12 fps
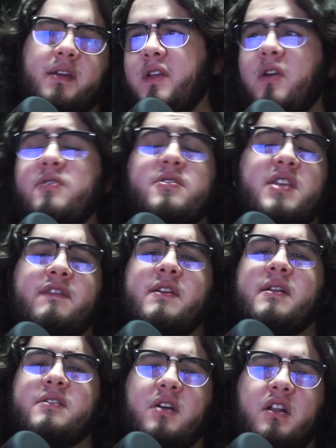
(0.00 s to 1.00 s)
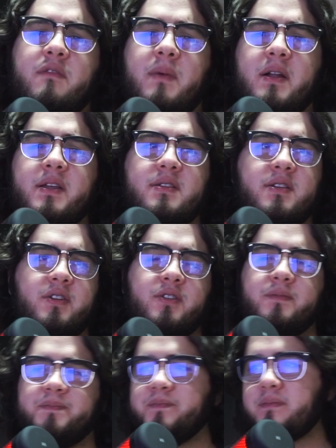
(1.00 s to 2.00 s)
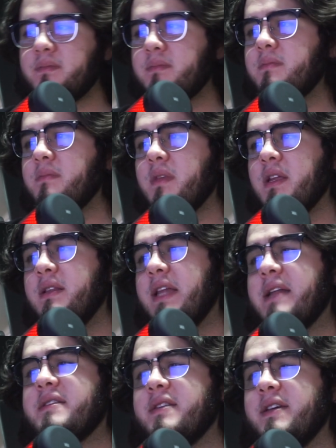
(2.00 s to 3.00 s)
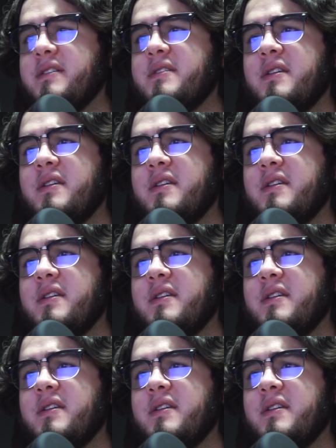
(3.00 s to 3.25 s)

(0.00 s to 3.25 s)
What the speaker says: They're also saving a ton of money, so that's it.